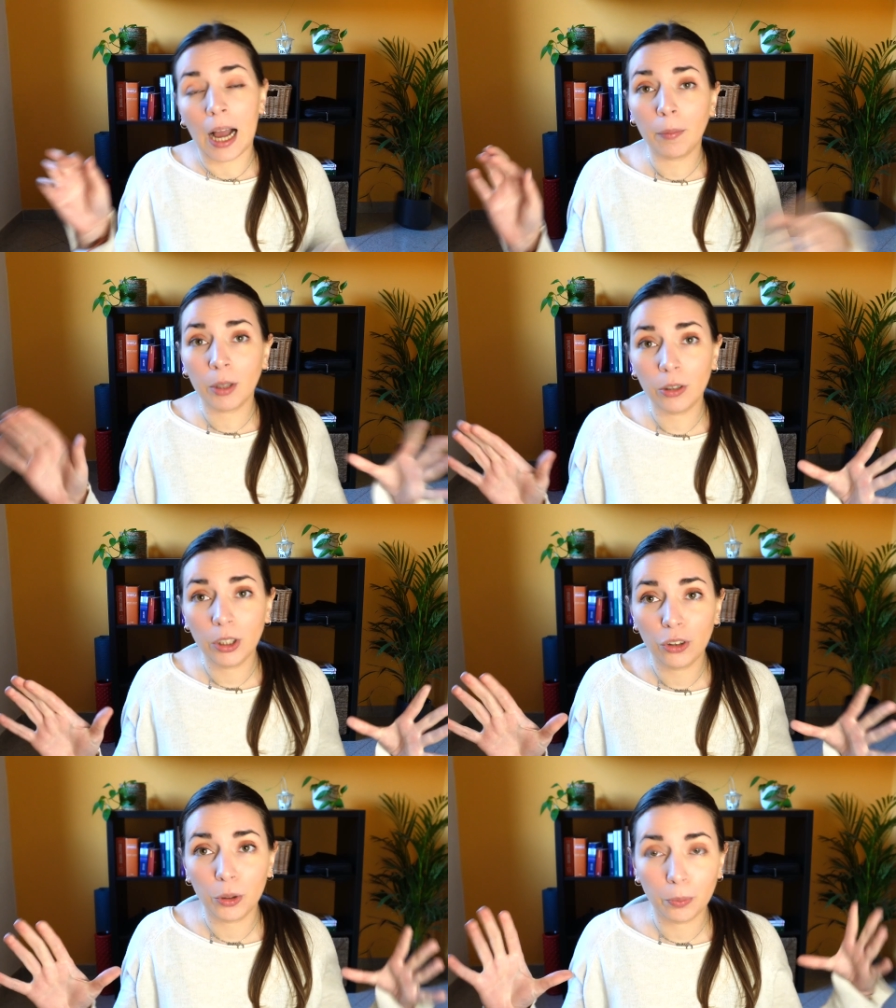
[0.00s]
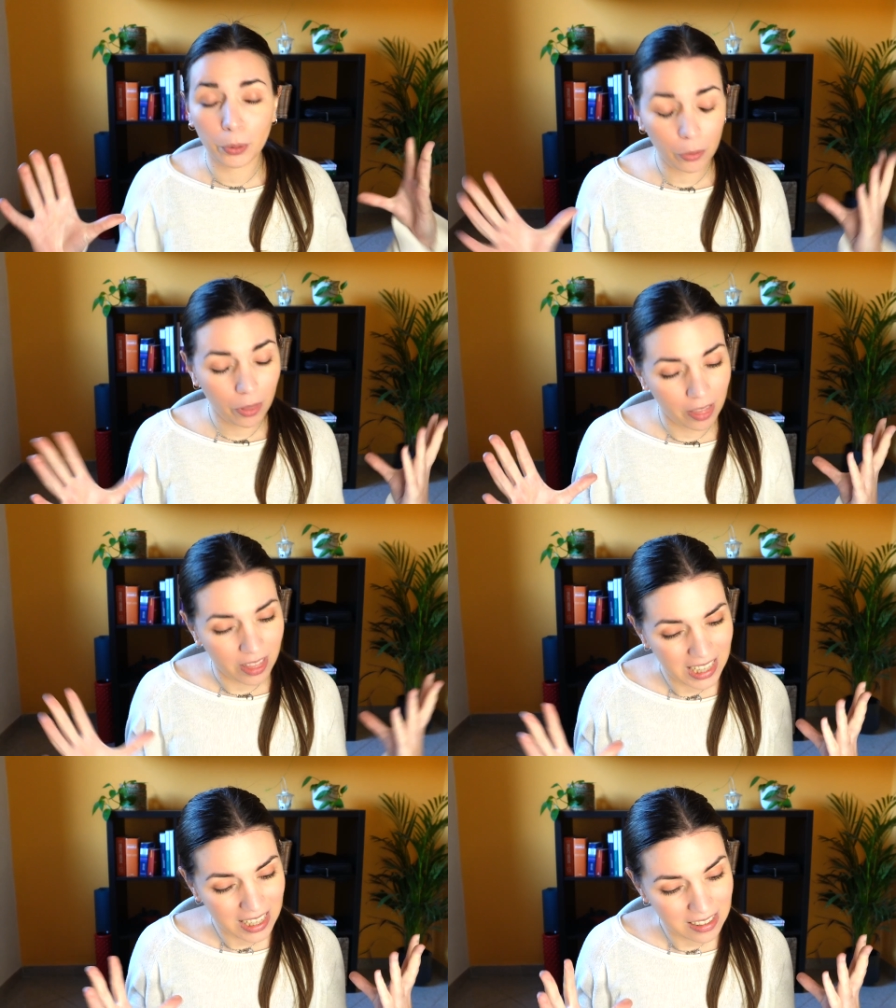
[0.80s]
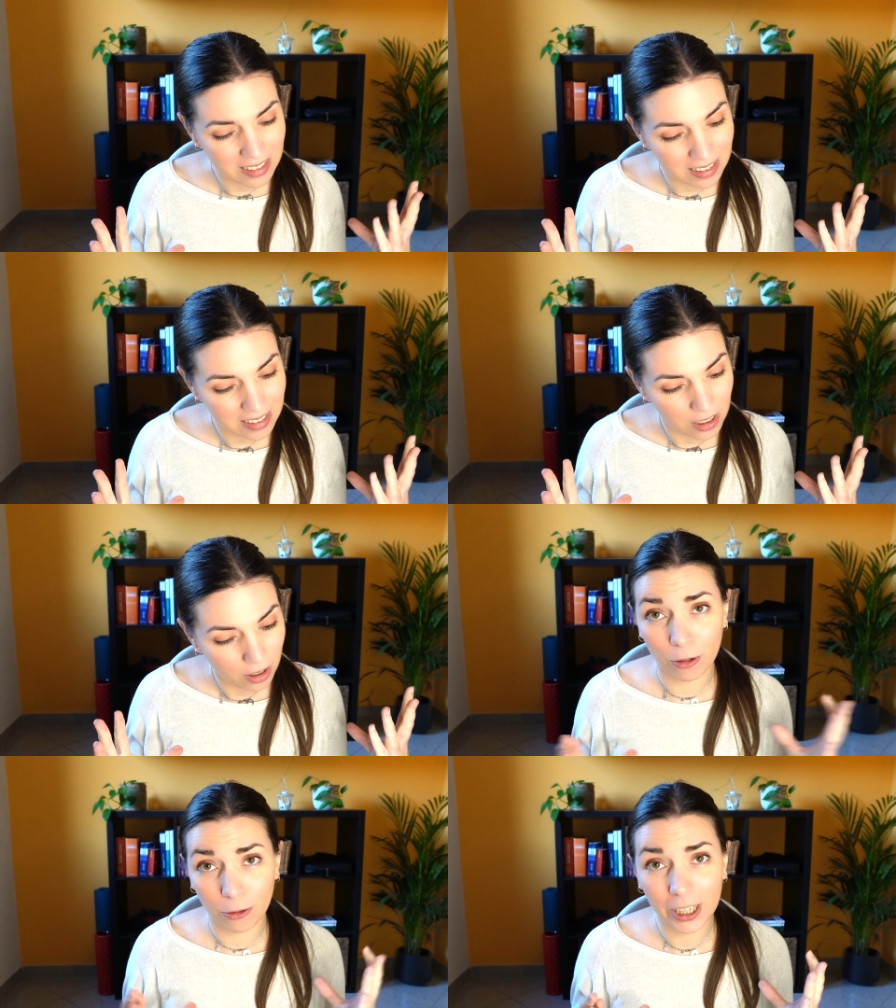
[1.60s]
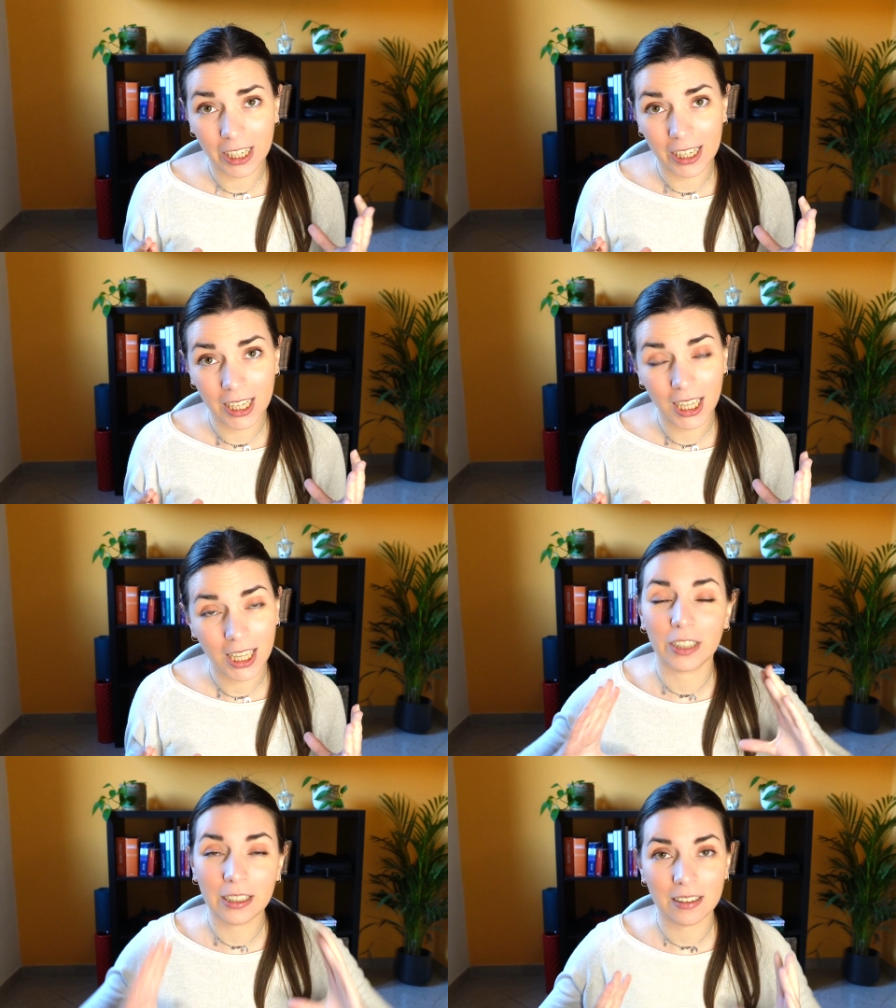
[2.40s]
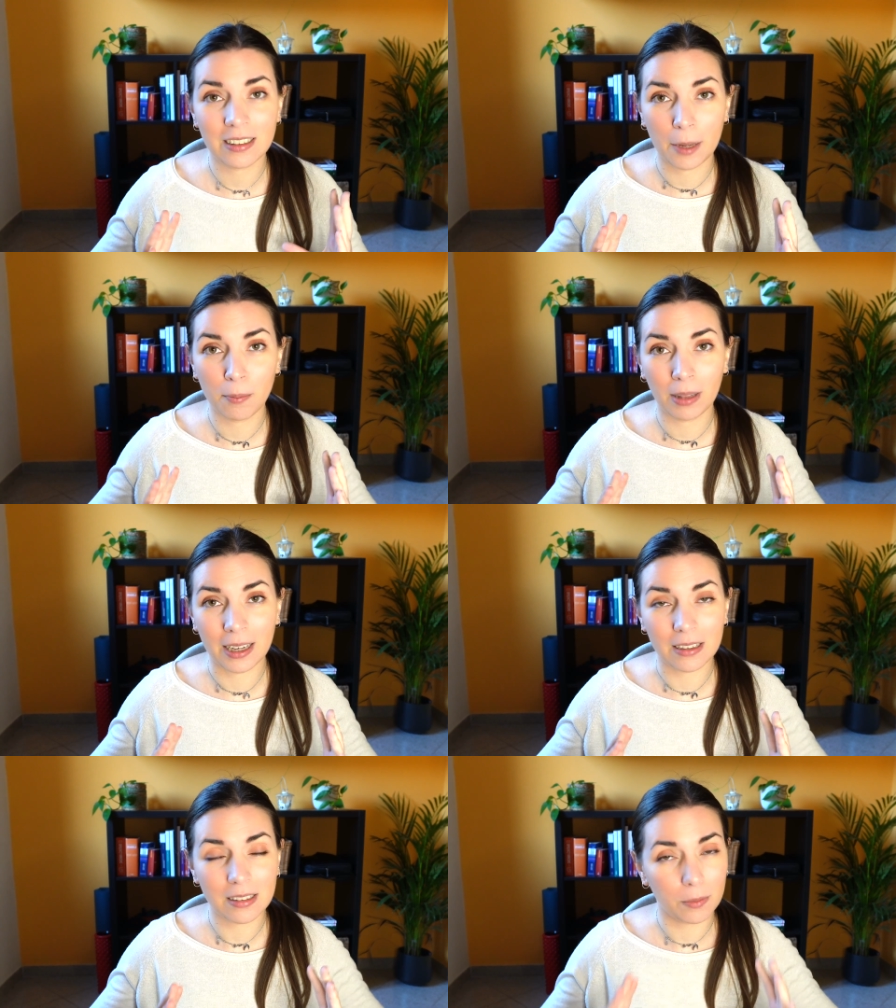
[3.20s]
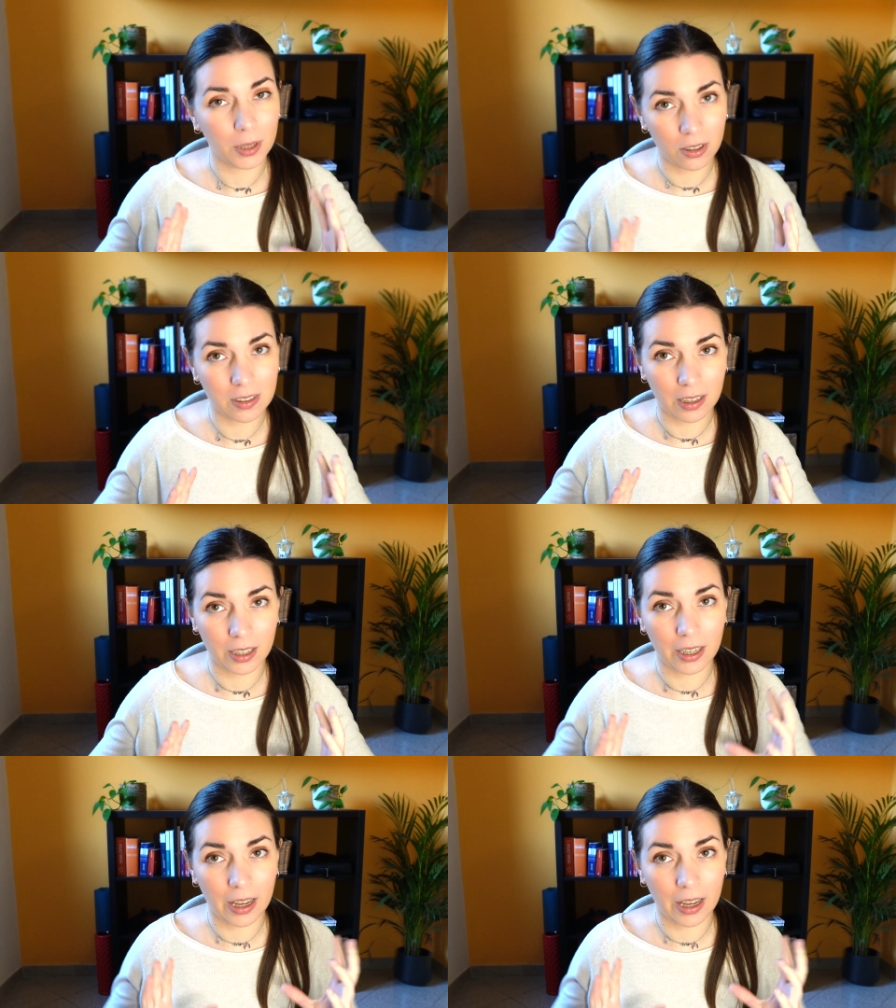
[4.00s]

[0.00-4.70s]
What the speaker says: I'm going to put these three in the same place because I